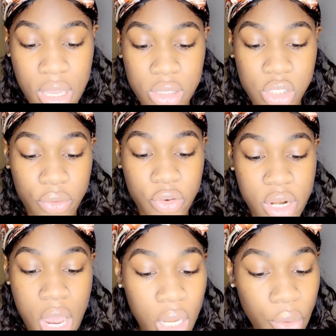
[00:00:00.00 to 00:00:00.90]
So if you're
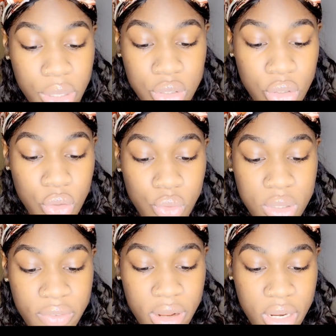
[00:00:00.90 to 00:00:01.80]
not going to use
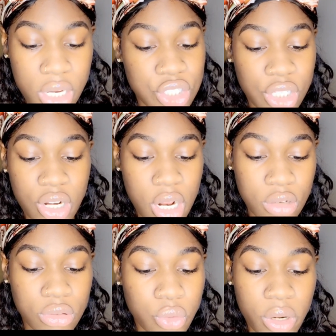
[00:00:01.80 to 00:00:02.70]
foundation, you're
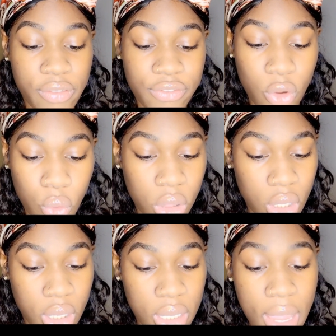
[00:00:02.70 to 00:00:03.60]
not doing a full
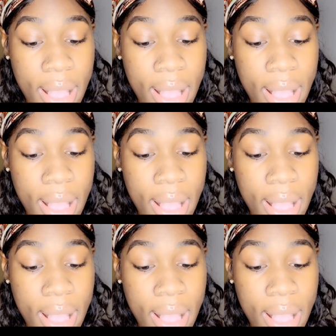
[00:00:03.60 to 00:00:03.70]
look,